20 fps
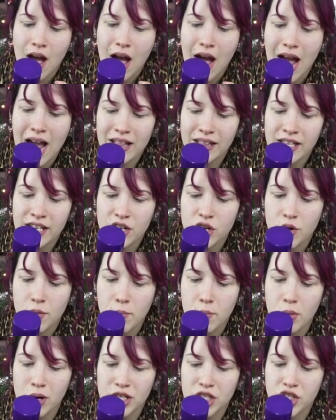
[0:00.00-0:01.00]
Highly
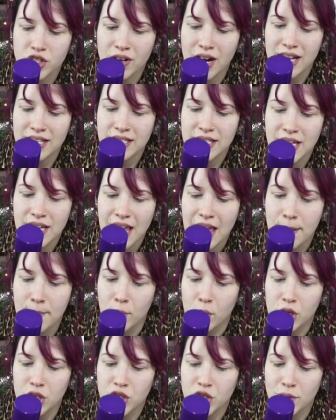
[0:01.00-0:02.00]
moisturizing and
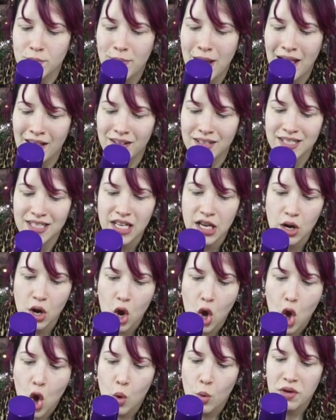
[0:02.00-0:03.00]
moisture balancing.
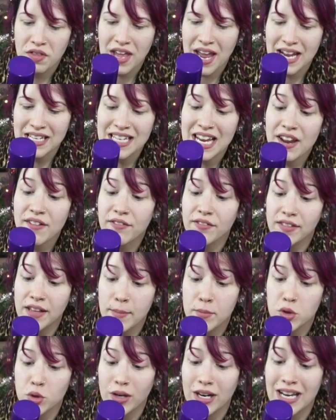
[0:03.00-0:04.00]
With
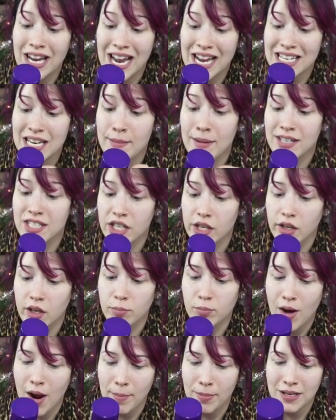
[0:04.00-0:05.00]
anti-inflammatory and
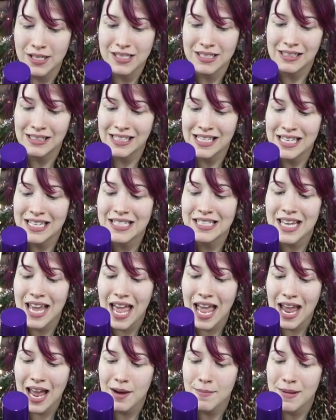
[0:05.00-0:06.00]
antibacterial properties, cleans
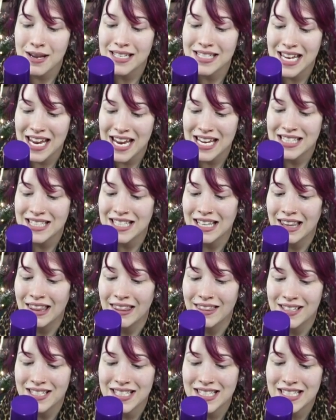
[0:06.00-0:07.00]
and maintains
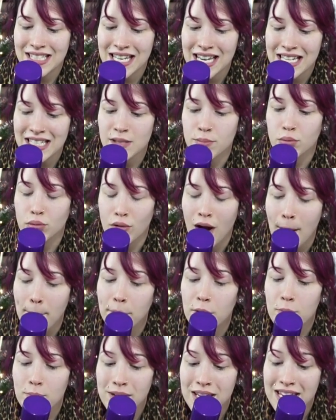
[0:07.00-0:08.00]
the skin's
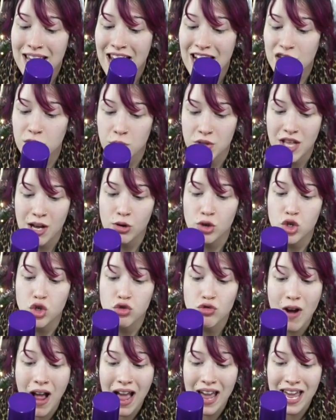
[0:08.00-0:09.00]
proper pH without
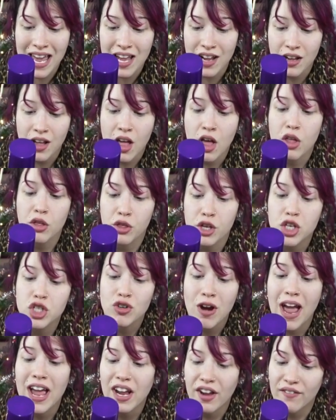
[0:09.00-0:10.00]
drying the
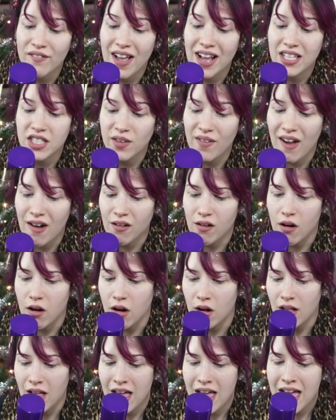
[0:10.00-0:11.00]
drying effects of
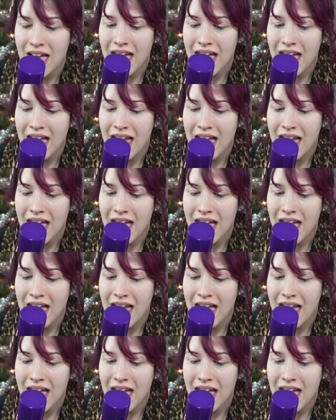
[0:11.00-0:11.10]
alcohol.